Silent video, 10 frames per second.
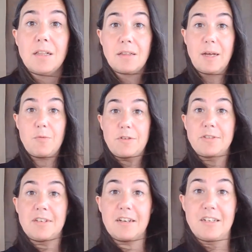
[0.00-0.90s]

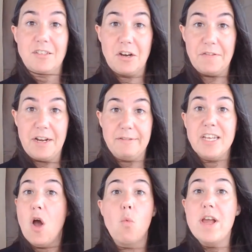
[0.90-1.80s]
Liberals, conservatives,
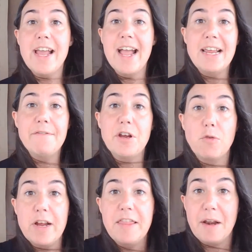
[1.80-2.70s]
we can't even
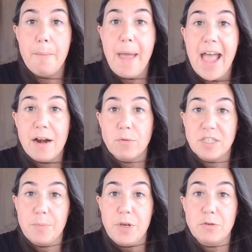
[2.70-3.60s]
agree that a man was
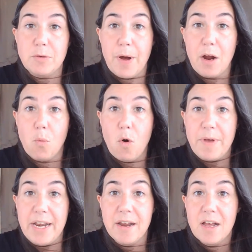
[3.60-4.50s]
abused by a
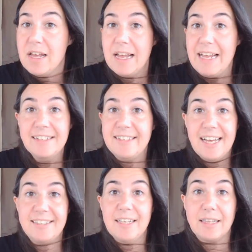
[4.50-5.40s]
woman
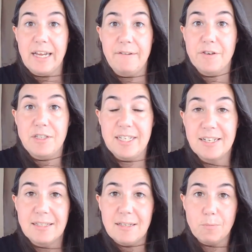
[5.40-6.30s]
incessantly
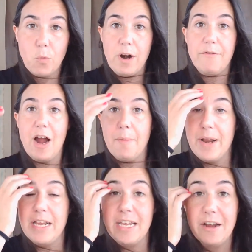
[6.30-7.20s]
for how
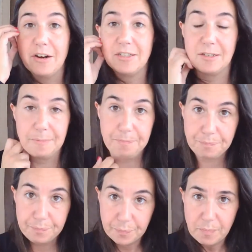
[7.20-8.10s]
many years
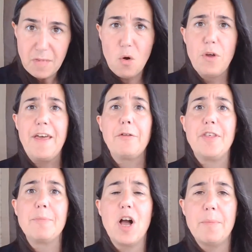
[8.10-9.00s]
without
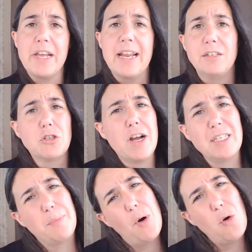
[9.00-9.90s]
them coming in and trying
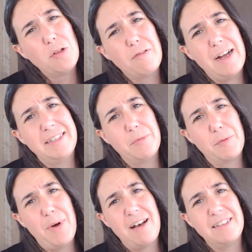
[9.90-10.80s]
to polarize it
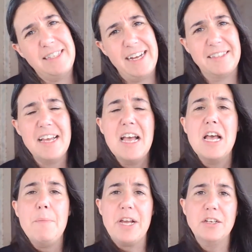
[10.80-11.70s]
with politics,
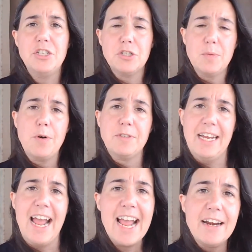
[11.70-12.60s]
because you're supposed to
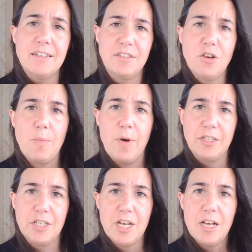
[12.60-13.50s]
hate us so
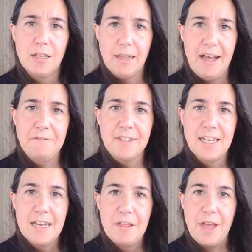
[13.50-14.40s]
much, left,
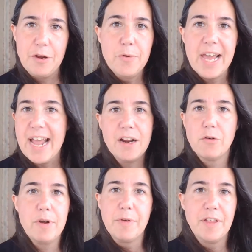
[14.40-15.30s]
that you can't
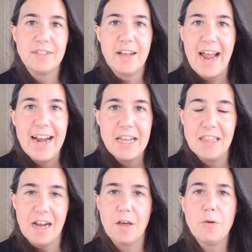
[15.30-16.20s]
agree with us on
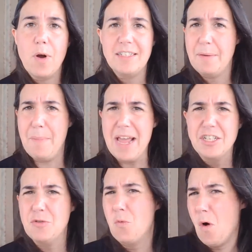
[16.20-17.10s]
anything. Otherwise, it
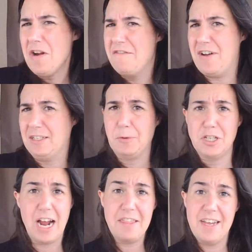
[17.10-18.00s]
makes you one of us, which
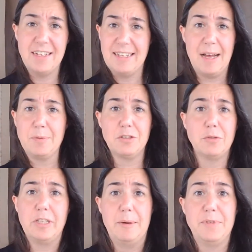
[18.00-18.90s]
I think is
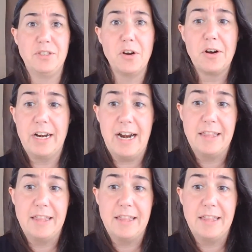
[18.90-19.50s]
absolutely absurd. And